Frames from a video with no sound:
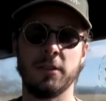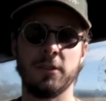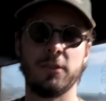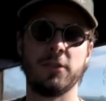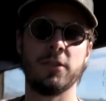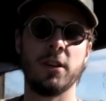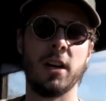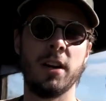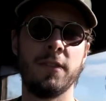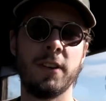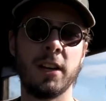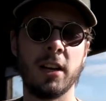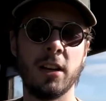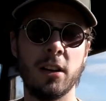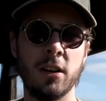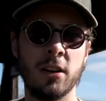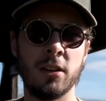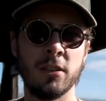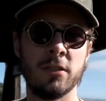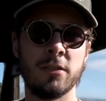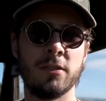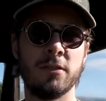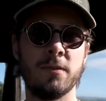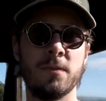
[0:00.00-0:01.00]
driving
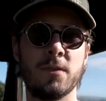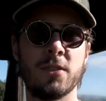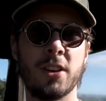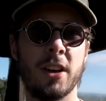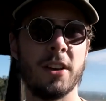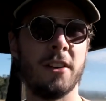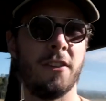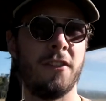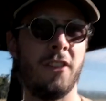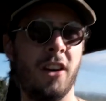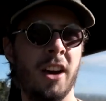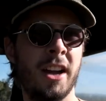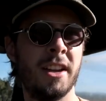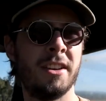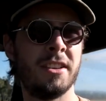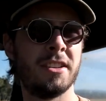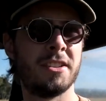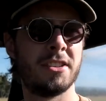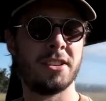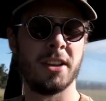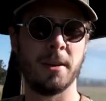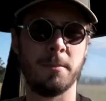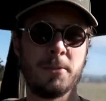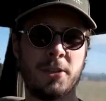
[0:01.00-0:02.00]
along, trying to find a
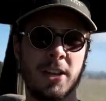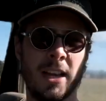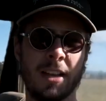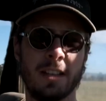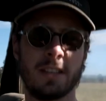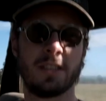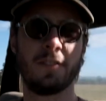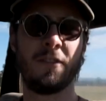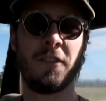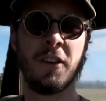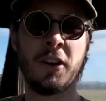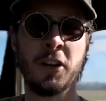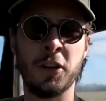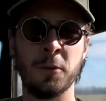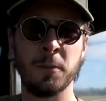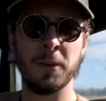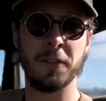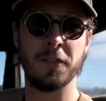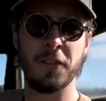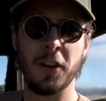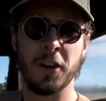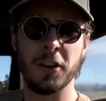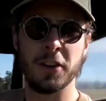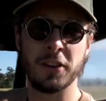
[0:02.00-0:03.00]
subject to film
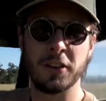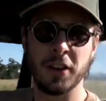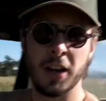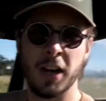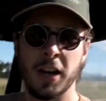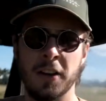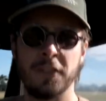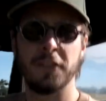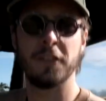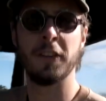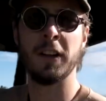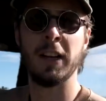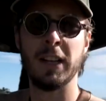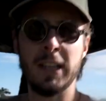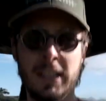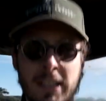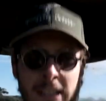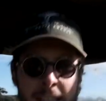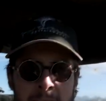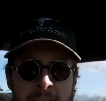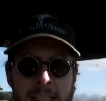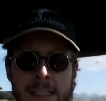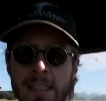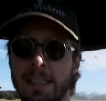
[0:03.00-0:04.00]
and photograph,
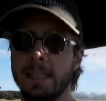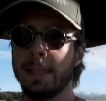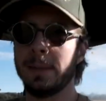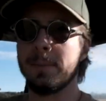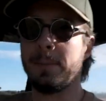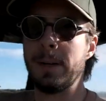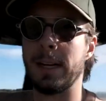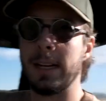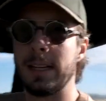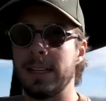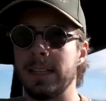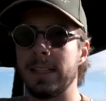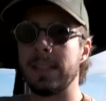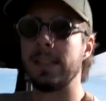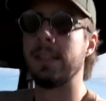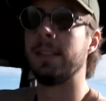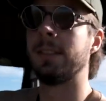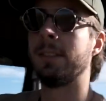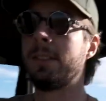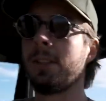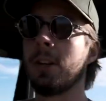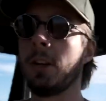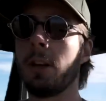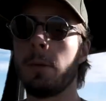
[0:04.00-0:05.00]
but you
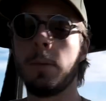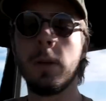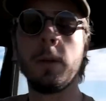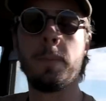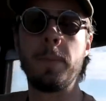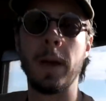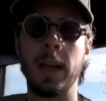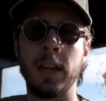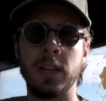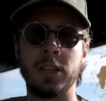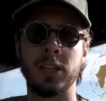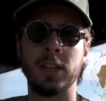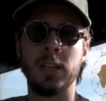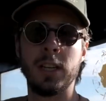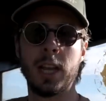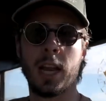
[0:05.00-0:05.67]
know, gotta be patient.